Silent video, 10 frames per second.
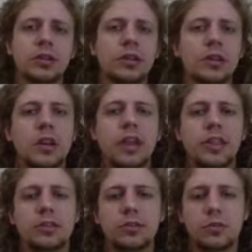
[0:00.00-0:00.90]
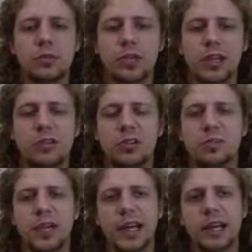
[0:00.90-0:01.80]
I think the level of
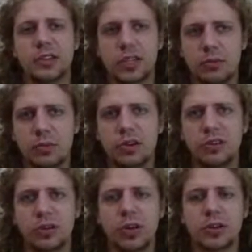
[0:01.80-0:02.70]
play has come up overall,